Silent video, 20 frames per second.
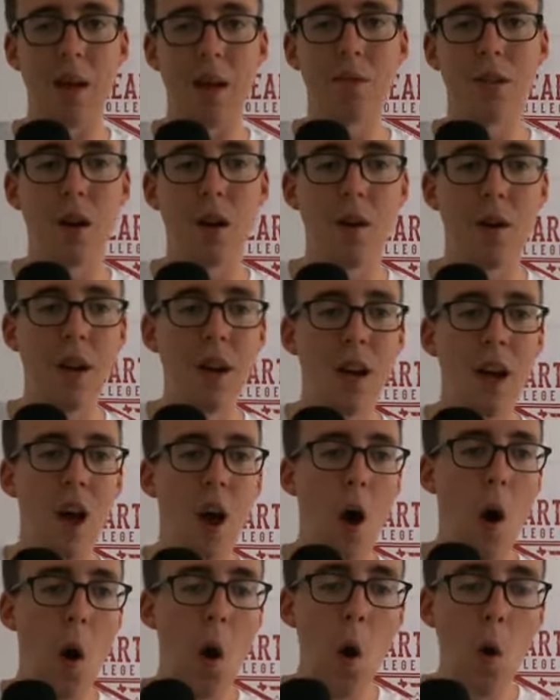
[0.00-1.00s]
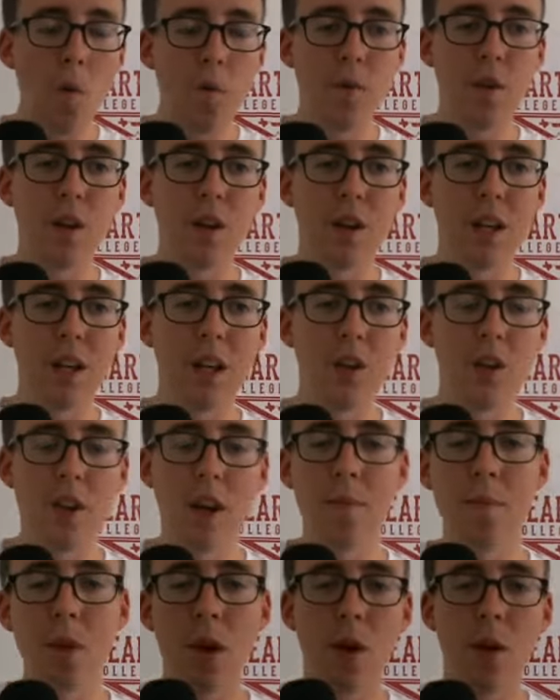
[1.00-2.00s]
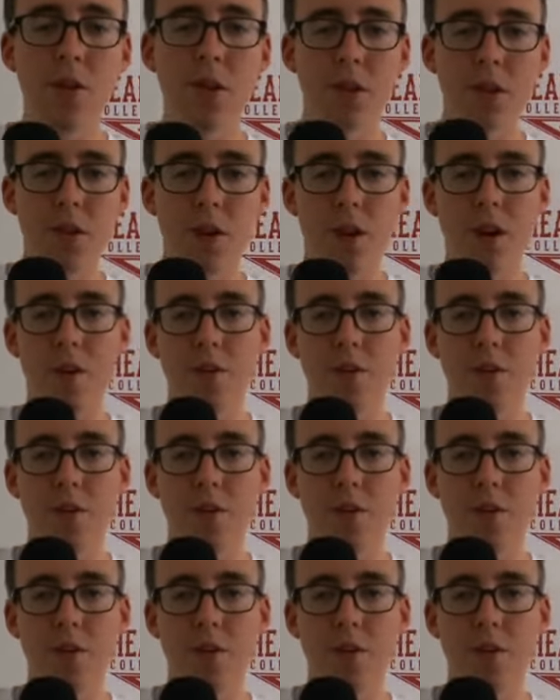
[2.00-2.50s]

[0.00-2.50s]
So hopefully Jim Knowles is starting